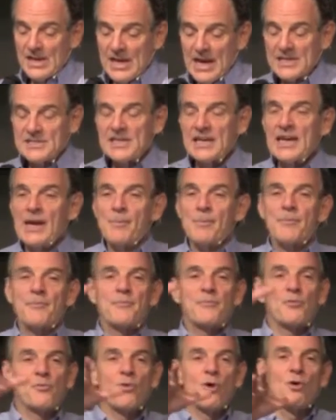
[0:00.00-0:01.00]
As he came
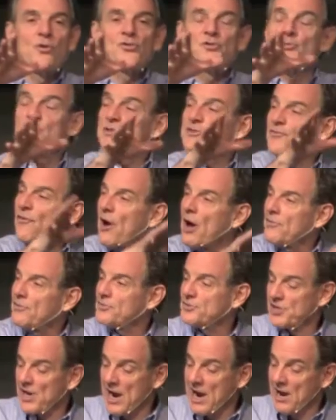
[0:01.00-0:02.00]
up the road to his
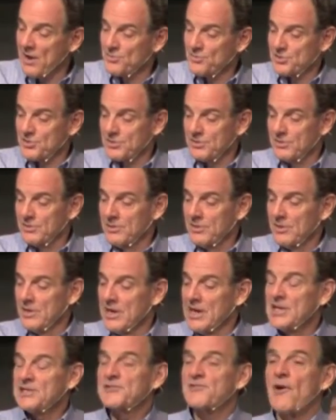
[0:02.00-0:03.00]
father's house,
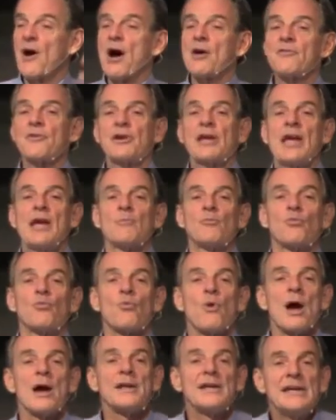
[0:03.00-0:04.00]
his father came
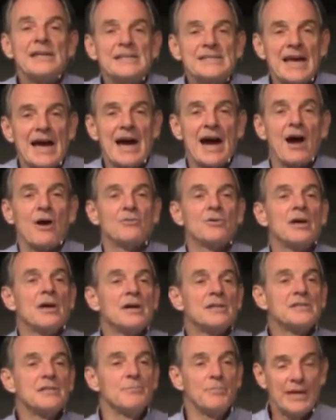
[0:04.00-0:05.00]
running down
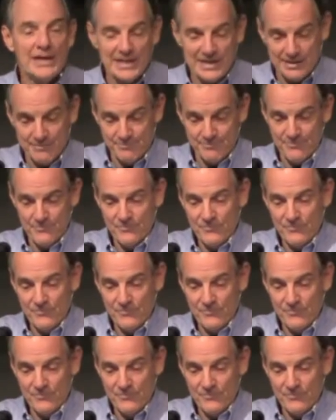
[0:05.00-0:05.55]
to meet him.